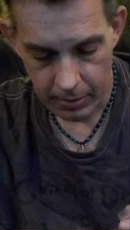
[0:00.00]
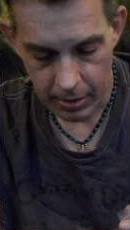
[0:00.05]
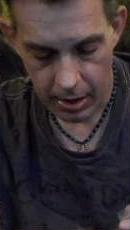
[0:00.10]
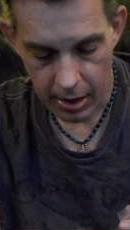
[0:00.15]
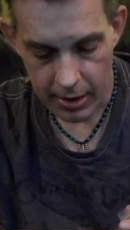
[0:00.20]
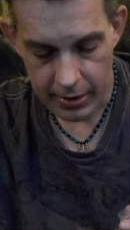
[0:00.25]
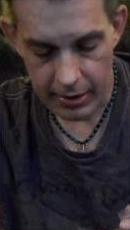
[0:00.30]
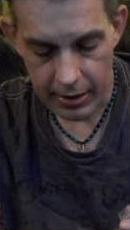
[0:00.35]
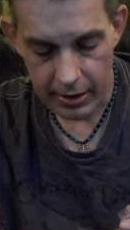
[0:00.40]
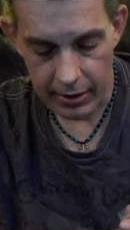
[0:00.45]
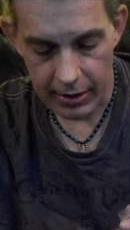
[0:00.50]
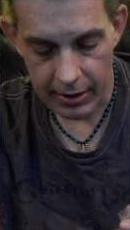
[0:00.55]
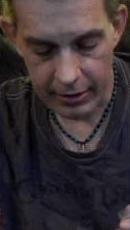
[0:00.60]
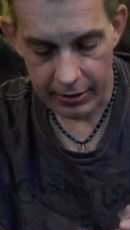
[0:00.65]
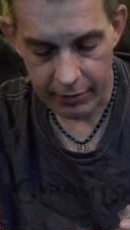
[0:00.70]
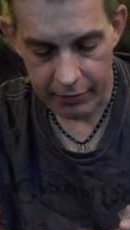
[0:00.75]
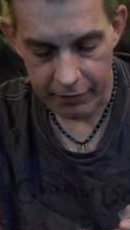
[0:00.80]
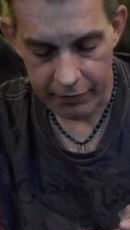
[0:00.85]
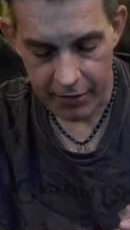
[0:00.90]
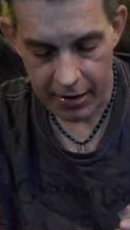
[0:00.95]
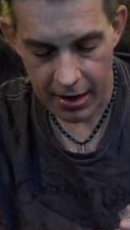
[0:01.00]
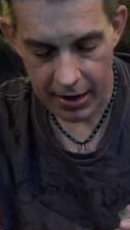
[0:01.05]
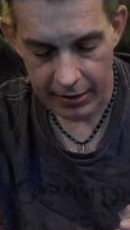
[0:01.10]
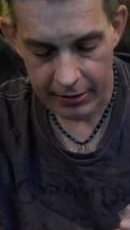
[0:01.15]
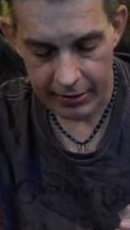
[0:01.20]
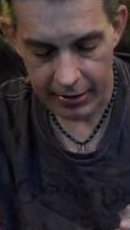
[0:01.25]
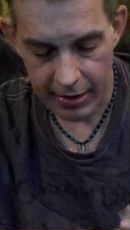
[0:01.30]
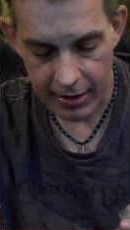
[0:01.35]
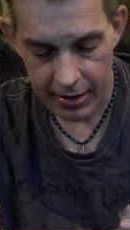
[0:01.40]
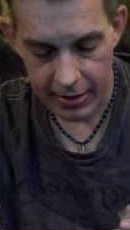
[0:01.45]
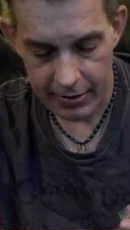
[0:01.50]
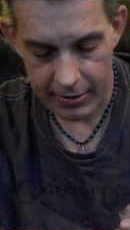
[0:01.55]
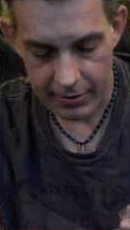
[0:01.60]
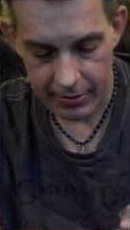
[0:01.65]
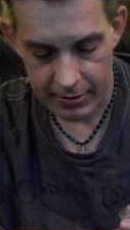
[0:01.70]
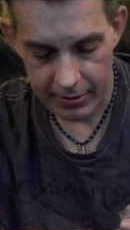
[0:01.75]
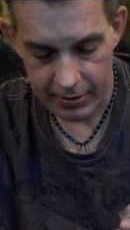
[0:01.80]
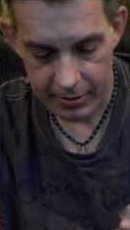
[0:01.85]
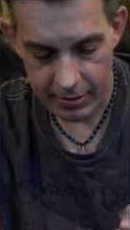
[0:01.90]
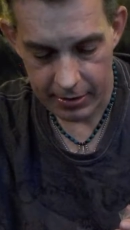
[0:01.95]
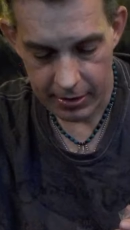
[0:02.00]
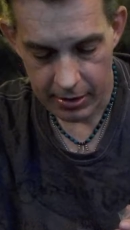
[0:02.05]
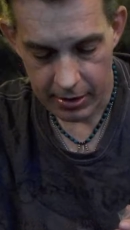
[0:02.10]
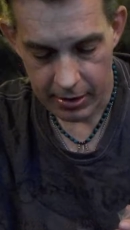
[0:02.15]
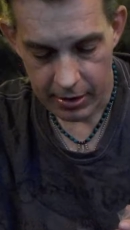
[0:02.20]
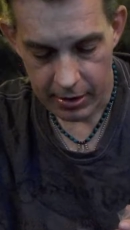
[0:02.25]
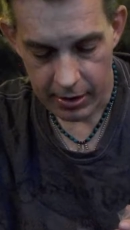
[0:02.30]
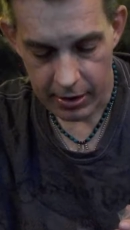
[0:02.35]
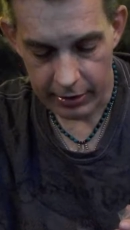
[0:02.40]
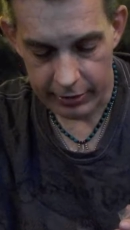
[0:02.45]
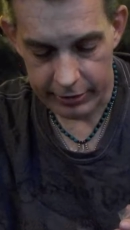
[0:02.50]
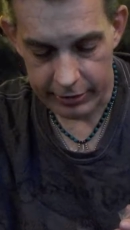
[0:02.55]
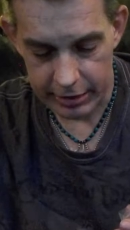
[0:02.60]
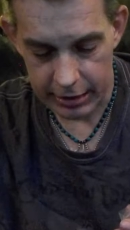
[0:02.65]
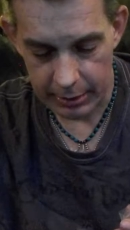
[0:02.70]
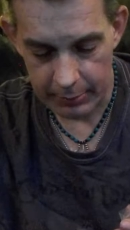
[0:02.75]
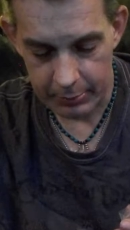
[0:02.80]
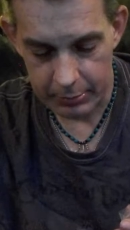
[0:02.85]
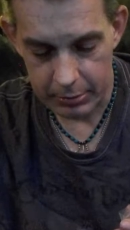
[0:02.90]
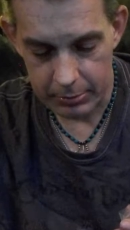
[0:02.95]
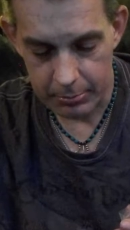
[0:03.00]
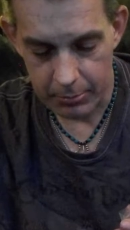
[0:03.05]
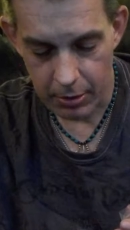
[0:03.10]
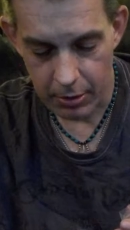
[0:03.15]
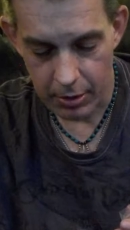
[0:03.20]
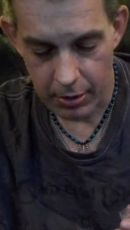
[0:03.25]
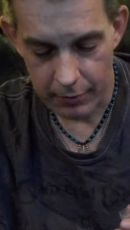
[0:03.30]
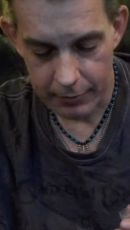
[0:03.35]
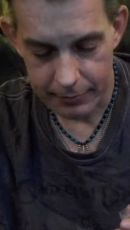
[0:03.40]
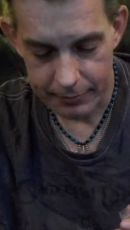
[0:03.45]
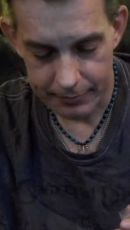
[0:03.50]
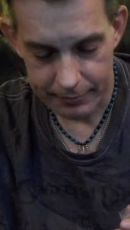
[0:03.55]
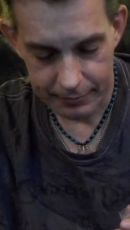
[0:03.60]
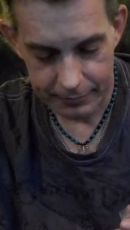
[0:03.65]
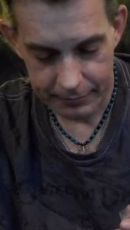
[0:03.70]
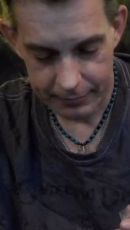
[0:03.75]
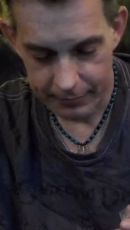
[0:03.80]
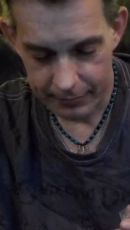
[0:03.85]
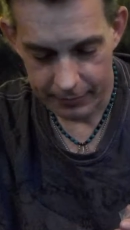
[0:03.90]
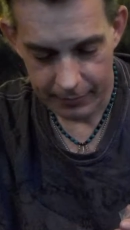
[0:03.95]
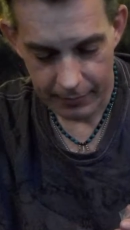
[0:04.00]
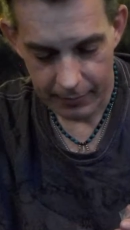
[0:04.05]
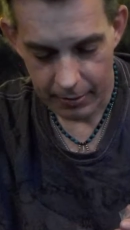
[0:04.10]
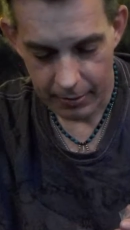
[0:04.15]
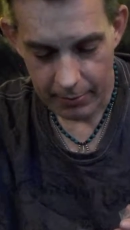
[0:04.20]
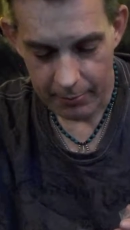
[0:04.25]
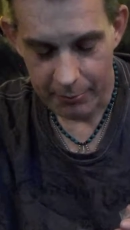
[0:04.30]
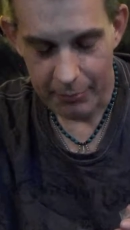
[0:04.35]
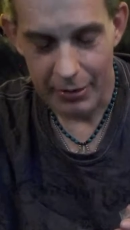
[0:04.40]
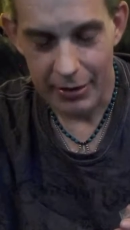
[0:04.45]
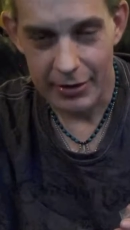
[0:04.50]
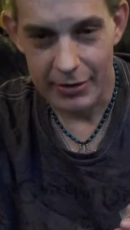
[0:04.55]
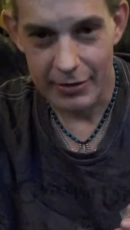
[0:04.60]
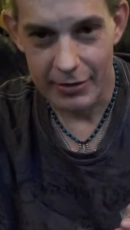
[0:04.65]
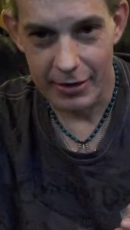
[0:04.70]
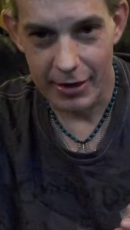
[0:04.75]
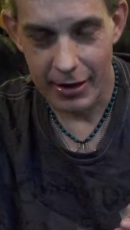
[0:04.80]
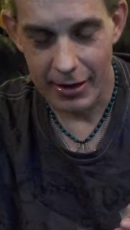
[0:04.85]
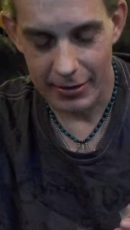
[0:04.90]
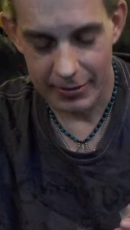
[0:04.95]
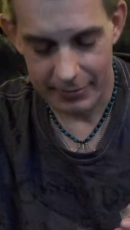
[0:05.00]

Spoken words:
And I like the fact that it seems small, but it's not.